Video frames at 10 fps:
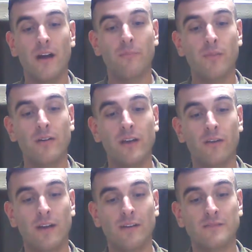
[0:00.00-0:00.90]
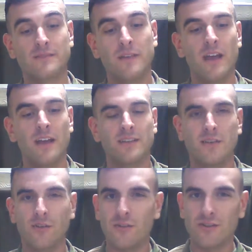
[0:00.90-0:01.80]
burying grounds.
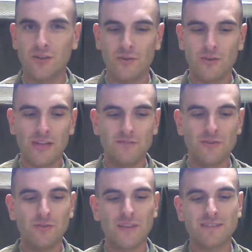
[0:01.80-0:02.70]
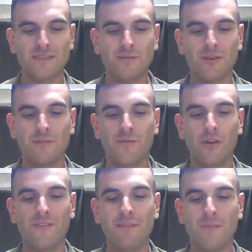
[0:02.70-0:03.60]
So there are a total of
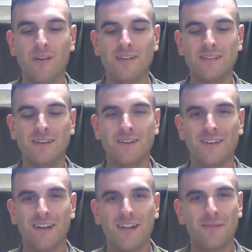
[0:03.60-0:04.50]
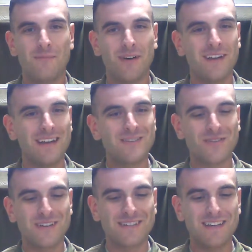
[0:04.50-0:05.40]
2,345 markers here, but
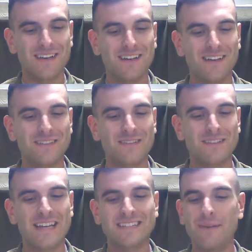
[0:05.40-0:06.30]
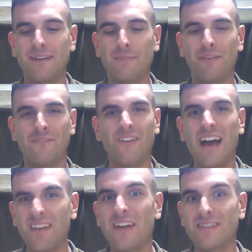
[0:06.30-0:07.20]
interesting because there's estimated about
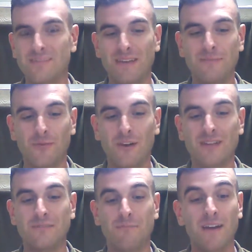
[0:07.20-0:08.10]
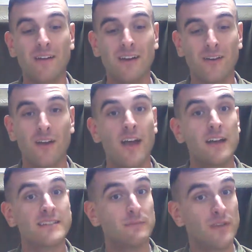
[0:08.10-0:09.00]
5,000 people are actually buried here.
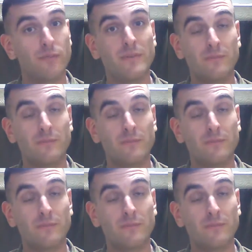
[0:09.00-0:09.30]
Some of the